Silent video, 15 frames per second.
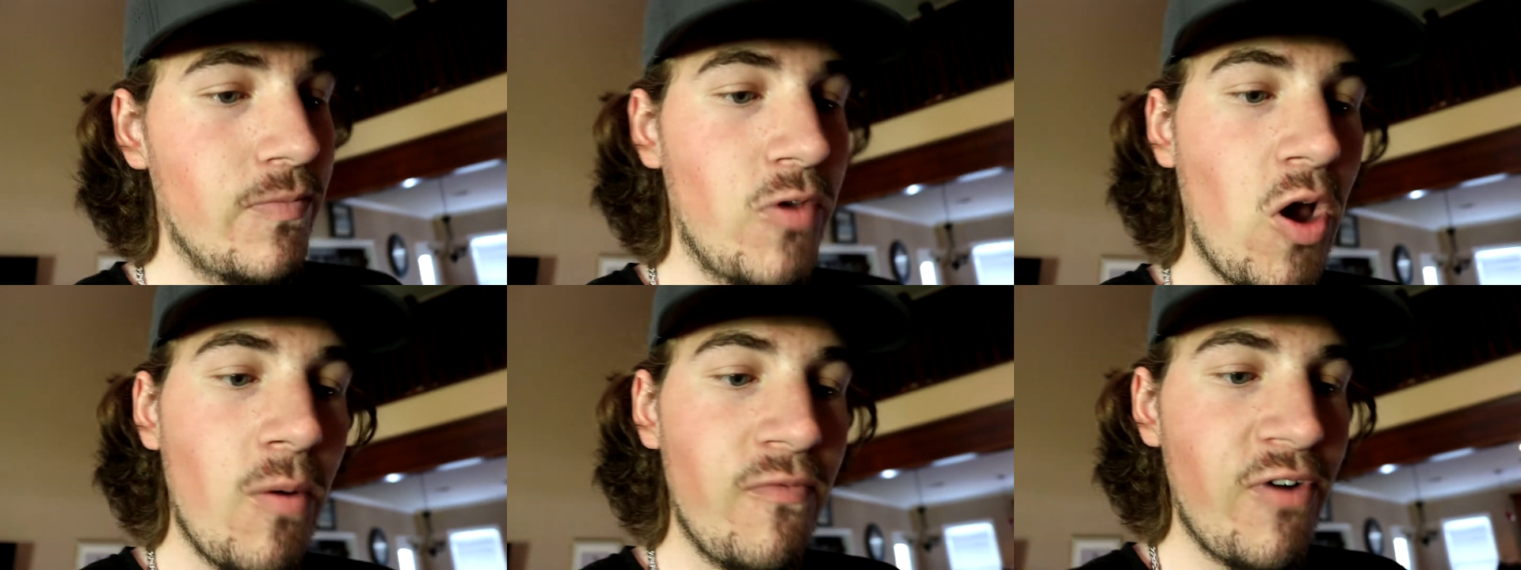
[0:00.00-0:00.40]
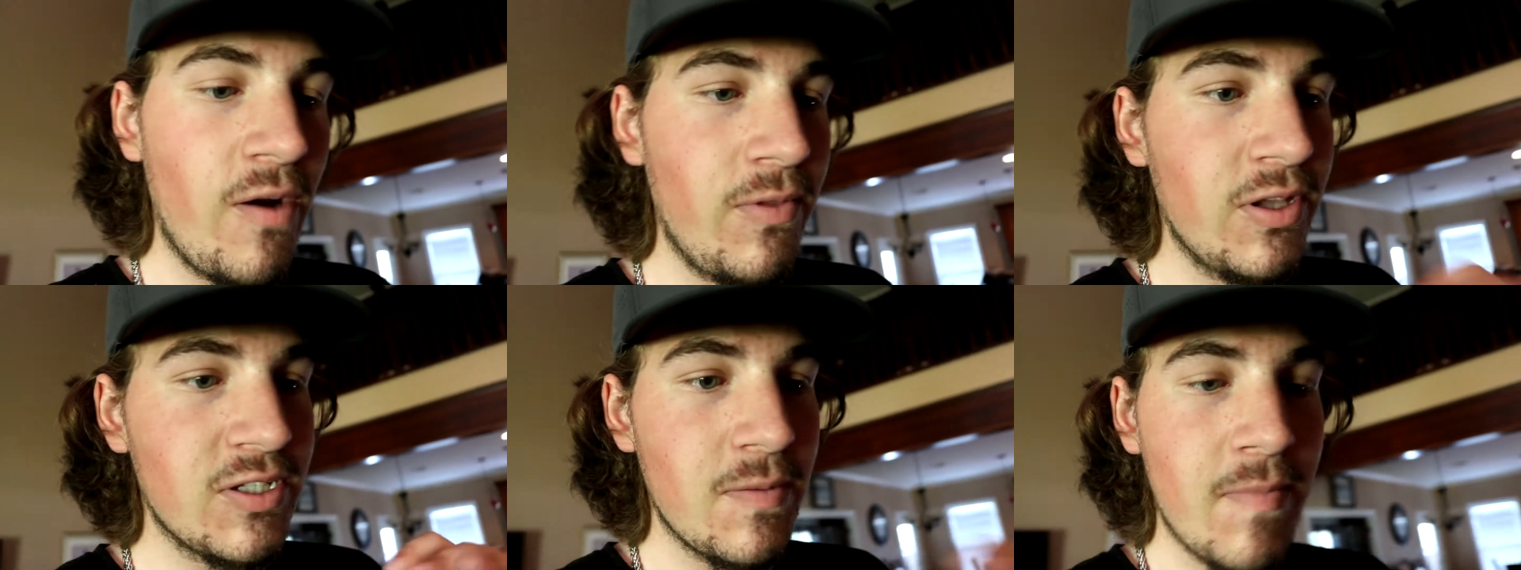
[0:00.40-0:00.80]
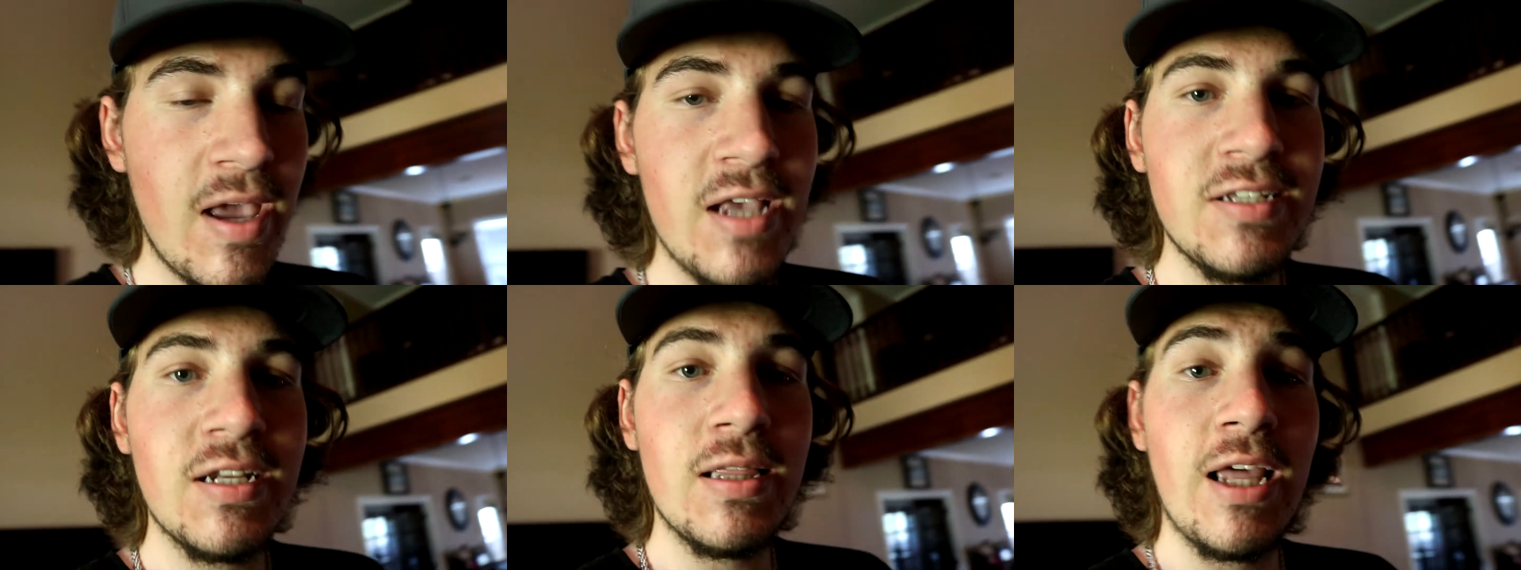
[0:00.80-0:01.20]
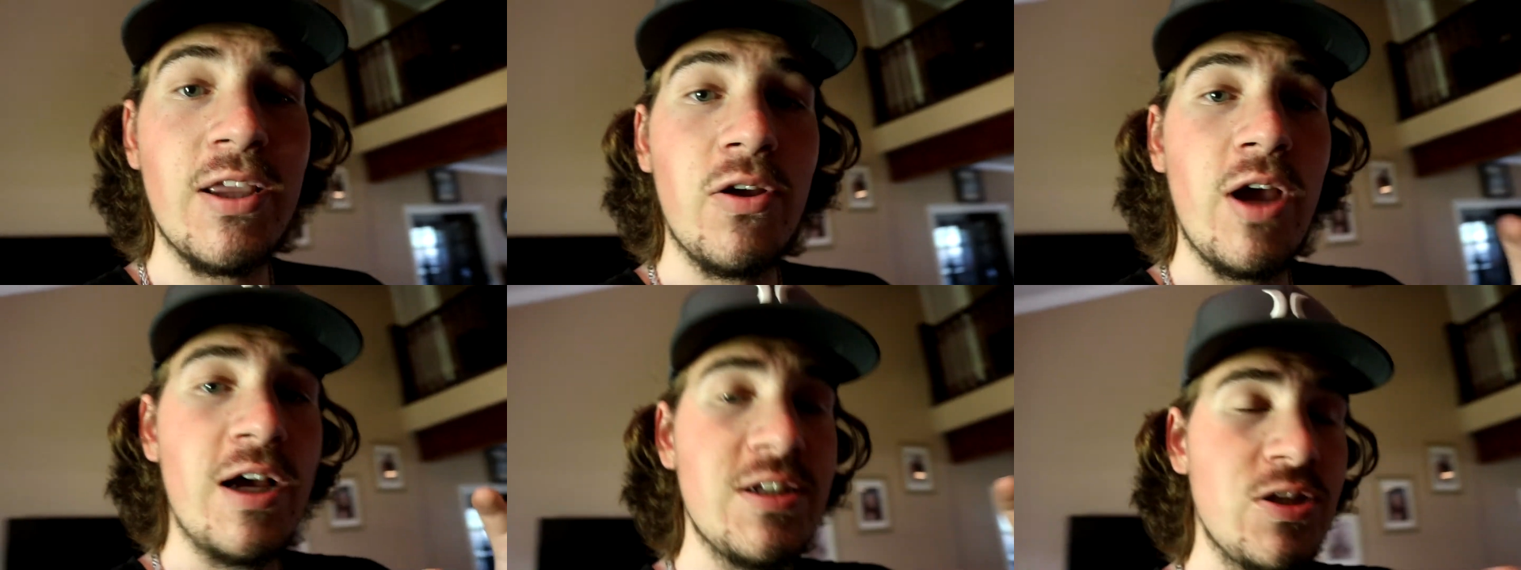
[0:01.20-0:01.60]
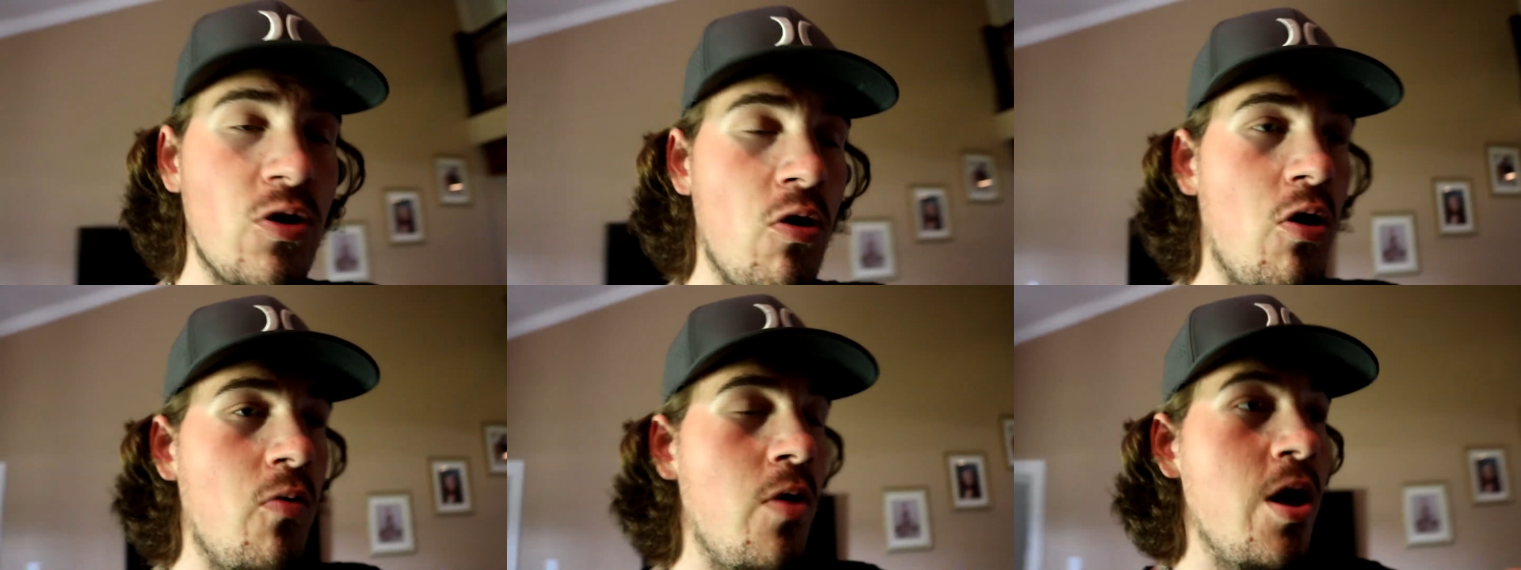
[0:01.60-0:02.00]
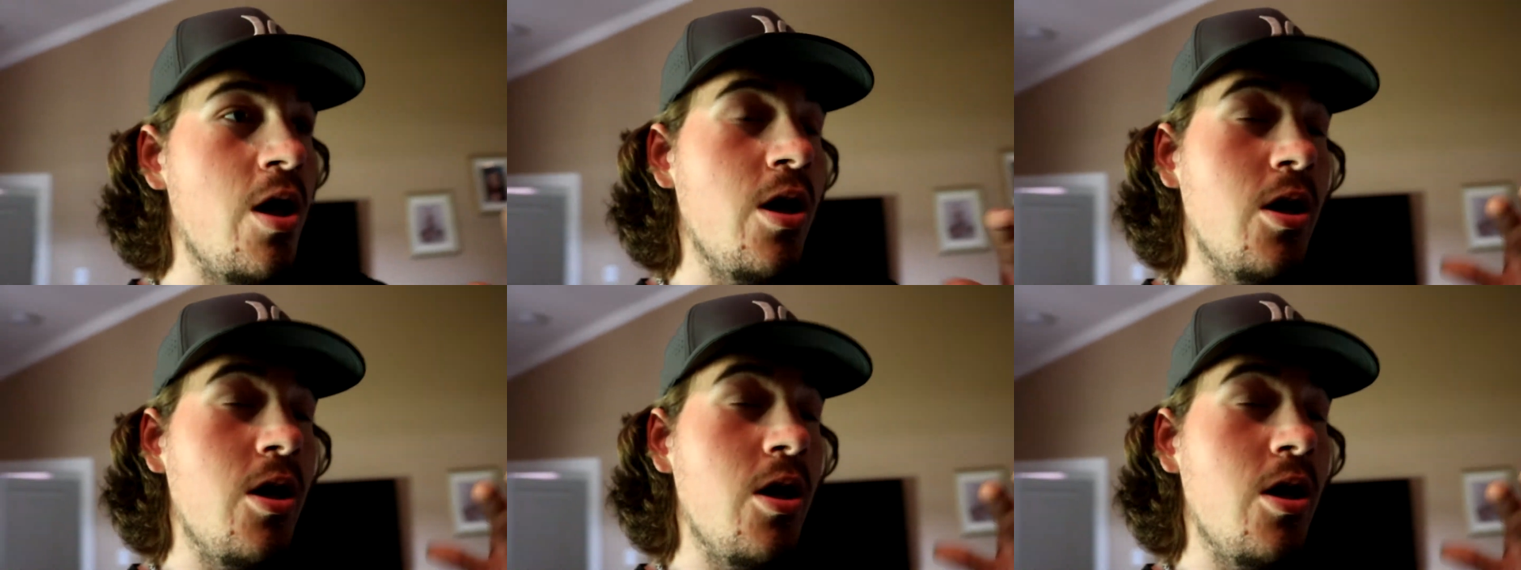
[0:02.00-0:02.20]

The carbon fiber looks amazing, like you guys know.